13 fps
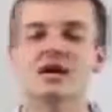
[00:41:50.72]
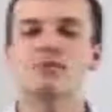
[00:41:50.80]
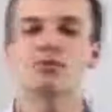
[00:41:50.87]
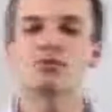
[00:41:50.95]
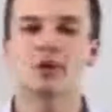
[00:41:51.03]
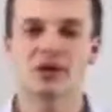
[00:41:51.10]
at
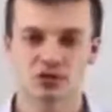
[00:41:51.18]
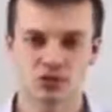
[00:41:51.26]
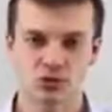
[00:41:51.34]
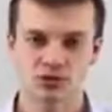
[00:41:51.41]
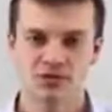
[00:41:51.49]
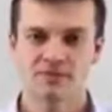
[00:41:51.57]
least a couple
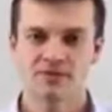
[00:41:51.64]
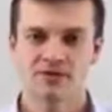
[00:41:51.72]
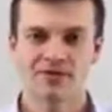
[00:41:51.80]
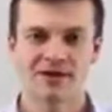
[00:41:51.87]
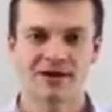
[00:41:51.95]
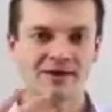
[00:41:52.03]

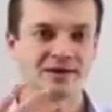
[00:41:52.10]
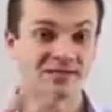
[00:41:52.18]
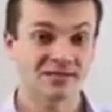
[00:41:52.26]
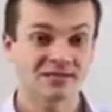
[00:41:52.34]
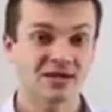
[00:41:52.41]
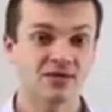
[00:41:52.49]
modules
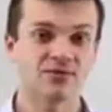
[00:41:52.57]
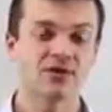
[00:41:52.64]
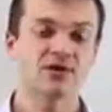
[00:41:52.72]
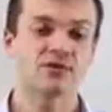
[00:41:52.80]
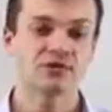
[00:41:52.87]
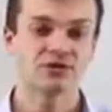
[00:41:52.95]
that is
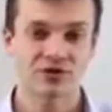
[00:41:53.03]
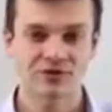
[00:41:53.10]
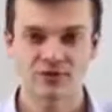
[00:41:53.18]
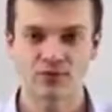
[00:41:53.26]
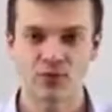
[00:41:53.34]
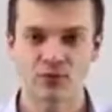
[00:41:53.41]
inside of the
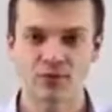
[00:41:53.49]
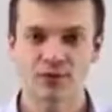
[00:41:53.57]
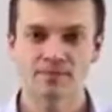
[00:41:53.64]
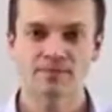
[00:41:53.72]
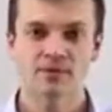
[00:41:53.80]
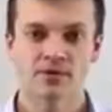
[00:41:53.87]
Internet Traffic
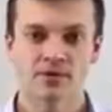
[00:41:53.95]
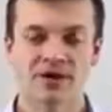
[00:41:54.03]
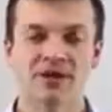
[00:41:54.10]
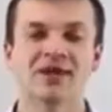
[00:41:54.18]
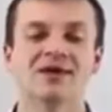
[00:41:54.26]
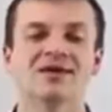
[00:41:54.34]
Formula,
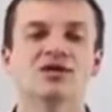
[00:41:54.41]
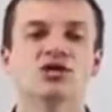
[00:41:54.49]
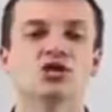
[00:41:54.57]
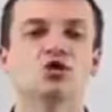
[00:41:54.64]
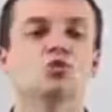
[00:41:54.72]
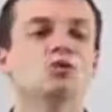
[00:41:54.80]
right,
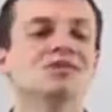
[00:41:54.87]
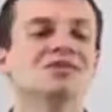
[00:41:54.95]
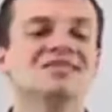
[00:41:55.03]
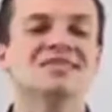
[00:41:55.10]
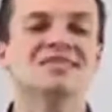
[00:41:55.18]
you